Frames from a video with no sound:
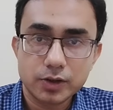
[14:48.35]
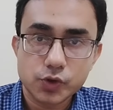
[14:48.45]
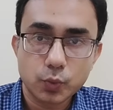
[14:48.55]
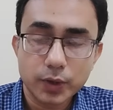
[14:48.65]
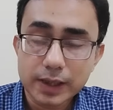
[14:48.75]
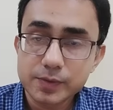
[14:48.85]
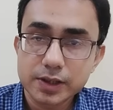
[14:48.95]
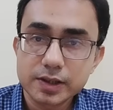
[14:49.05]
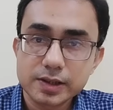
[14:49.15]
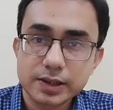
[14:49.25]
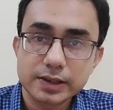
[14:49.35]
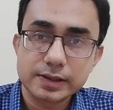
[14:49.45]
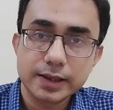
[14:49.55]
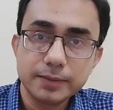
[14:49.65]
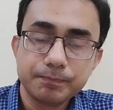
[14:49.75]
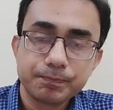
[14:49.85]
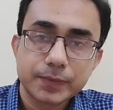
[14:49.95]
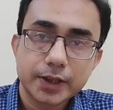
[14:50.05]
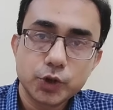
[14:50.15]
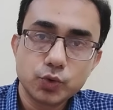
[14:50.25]
So what I'm suggesting is that
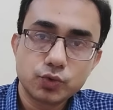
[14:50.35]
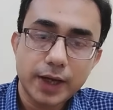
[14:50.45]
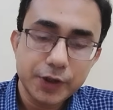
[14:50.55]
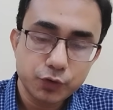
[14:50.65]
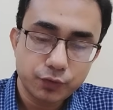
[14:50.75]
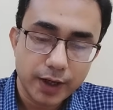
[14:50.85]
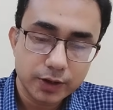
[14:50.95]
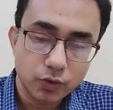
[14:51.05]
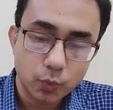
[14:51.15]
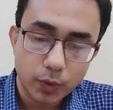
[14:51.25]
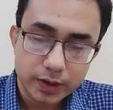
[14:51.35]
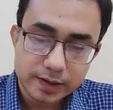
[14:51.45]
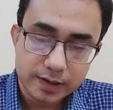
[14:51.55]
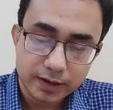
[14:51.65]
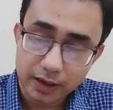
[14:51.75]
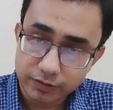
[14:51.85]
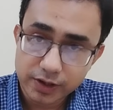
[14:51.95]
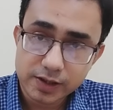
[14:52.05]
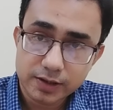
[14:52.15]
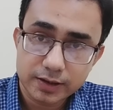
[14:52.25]
you try to find out what is the
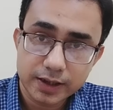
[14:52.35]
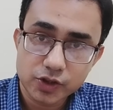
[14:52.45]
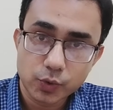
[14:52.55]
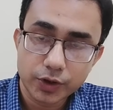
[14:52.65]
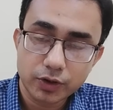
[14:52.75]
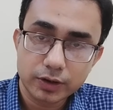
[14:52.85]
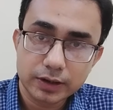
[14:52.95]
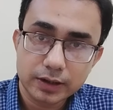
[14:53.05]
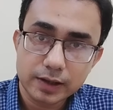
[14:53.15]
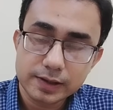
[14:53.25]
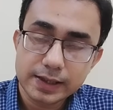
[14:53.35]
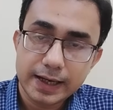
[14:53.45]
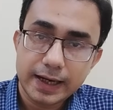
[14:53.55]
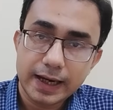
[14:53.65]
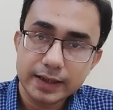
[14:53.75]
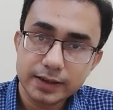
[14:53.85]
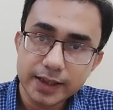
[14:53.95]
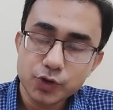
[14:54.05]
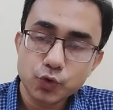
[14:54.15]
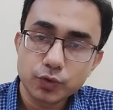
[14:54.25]
coverage that is going on in class, and
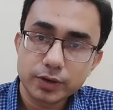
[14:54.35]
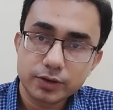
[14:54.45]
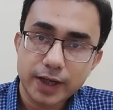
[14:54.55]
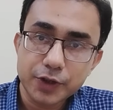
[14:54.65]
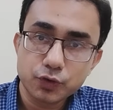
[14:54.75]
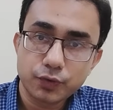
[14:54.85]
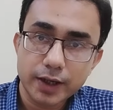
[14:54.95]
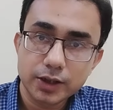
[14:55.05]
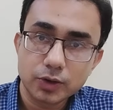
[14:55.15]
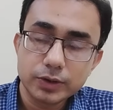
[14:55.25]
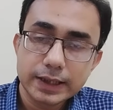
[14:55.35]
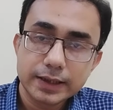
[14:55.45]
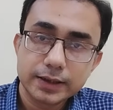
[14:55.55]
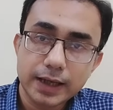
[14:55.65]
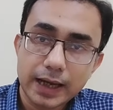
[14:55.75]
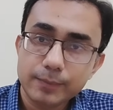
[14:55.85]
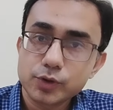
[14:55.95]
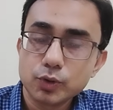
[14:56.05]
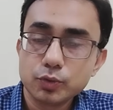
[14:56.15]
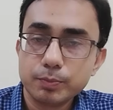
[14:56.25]
then to try to find out the
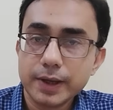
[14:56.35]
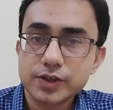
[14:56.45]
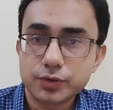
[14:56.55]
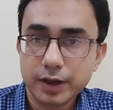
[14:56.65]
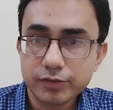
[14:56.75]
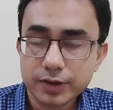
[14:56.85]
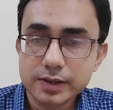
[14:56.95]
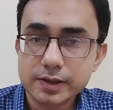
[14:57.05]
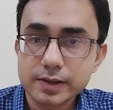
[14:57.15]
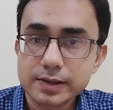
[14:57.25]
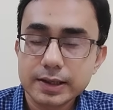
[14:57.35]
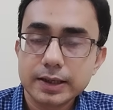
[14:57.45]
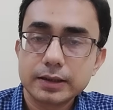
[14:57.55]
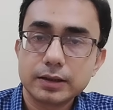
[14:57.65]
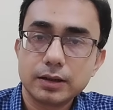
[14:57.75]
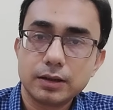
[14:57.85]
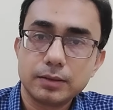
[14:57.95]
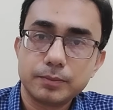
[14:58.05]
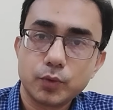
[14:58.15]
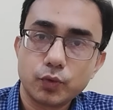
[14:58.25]
absolute best references
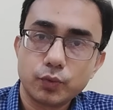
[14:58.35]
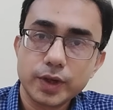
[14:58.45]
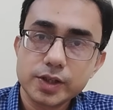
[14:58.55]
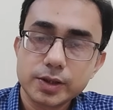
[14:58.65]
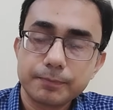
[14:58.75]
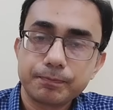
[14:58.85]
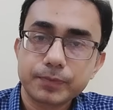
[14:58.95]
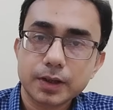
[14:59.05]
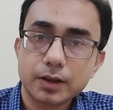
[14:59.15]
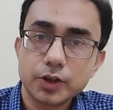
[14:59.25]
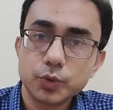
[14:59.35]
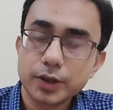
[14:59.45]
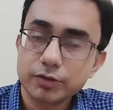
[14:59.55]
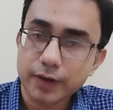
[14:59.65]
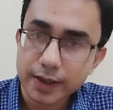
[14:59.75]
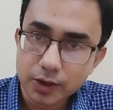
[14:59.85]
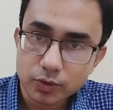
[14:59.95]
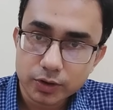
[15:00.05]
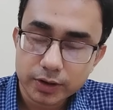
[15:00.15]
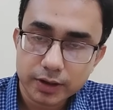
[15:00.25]
which you can find
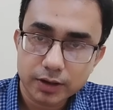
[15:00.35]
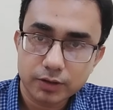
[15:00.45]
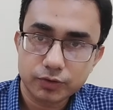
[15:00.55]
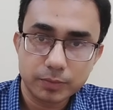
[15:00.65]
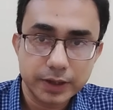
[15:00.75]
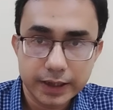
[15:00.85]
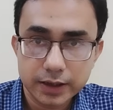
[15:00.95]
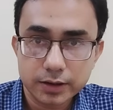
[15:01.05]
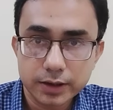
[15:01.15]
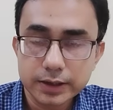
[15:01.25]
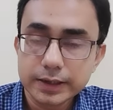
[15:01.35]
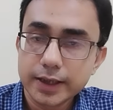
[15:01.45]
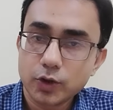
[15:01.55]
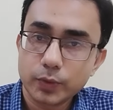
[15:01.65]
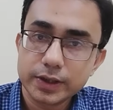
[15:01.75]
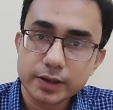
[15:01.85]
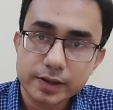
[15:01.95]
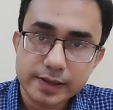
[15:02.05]
out from the internet, whether it